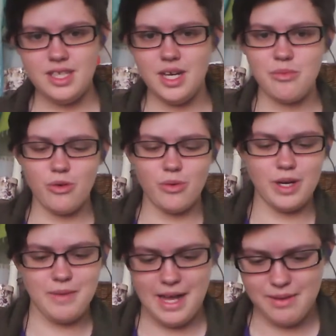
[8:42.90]
I'm more worried
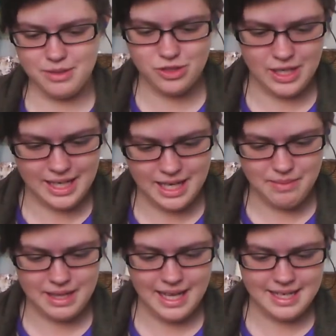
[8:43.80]
about animals trying to get at
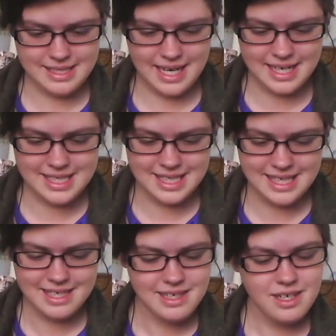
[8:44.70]
my lettuce, actually.